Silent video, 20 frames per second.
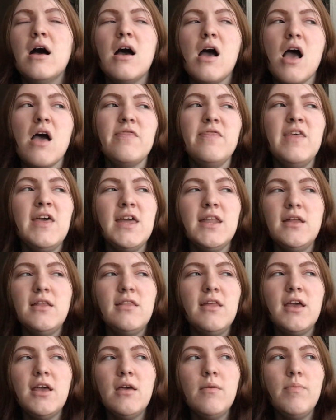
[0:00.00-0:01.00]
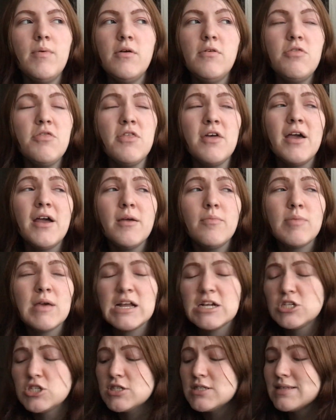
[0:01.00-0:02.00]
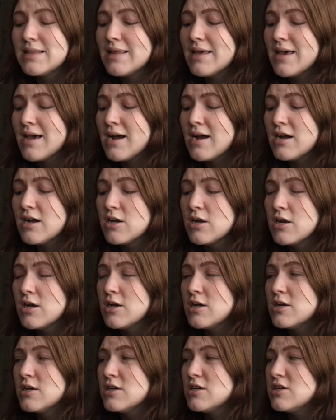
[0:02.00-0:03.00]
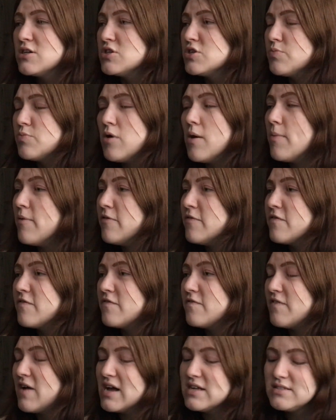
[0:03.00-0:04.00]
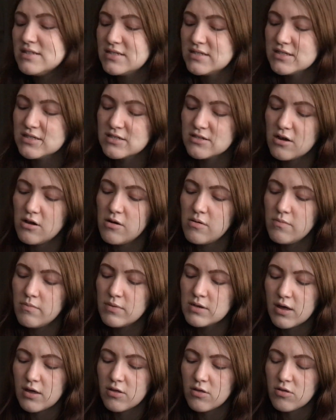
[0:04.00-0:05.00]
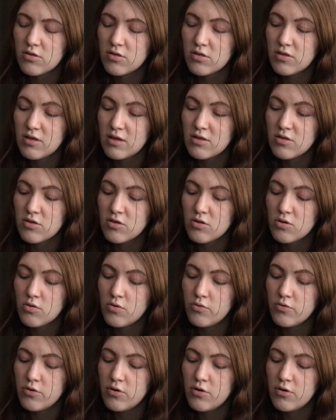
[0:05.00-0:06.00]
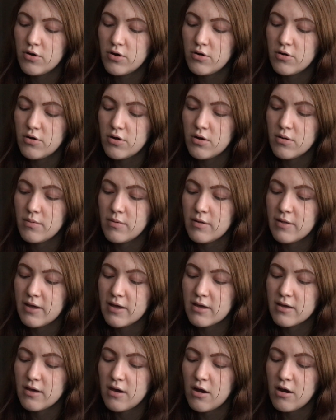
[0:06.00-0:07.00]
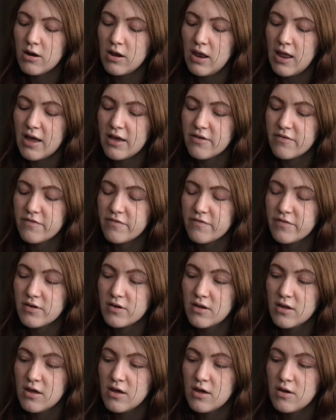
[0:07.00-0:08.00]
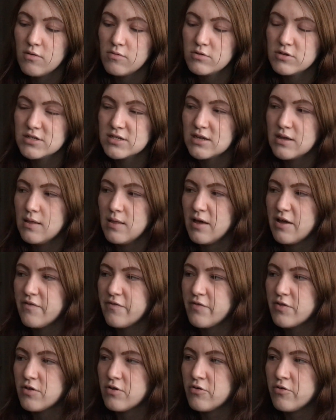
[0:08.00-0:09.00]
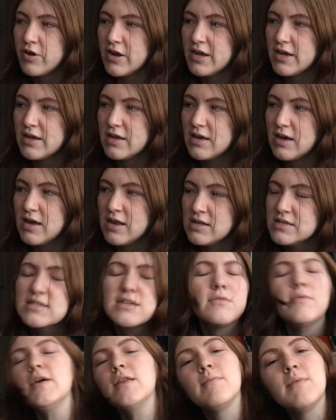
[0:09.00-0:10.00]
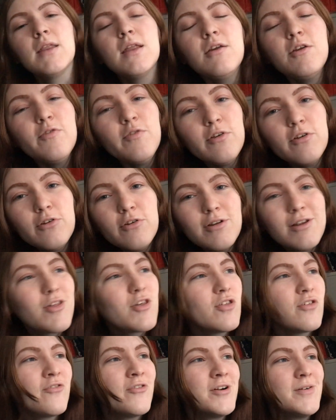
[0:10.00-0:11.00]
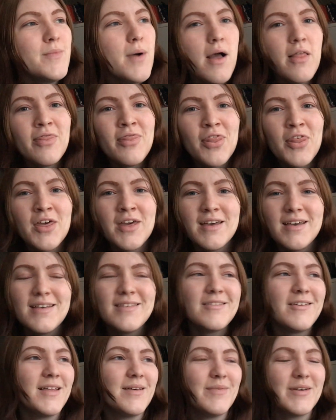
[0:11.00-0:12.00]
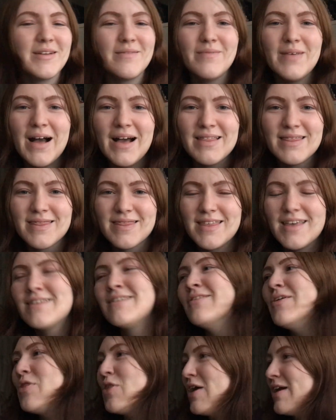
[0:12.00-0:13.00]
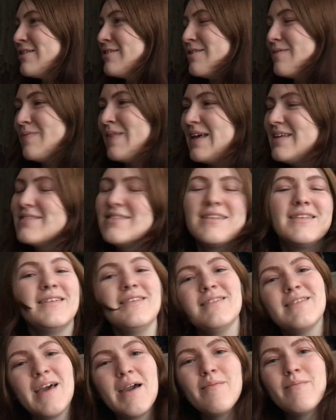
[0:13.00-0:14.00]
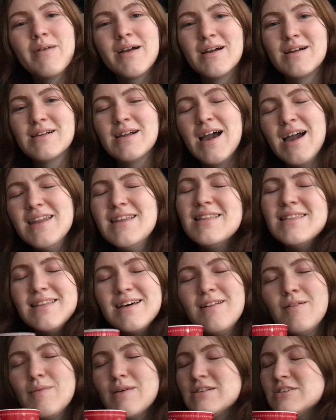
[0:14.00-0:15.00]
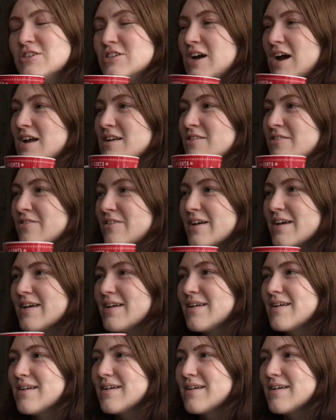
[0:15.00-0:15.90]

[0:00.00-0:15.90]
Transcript: And then in like about 30 pages later, she proper fancies him, and then she's going on and on about like her life and wanting a life with Craig, and it's like, wait a minute, you only known each other for a month. It's only been a month. This whole thing took place in December and a little bit of January.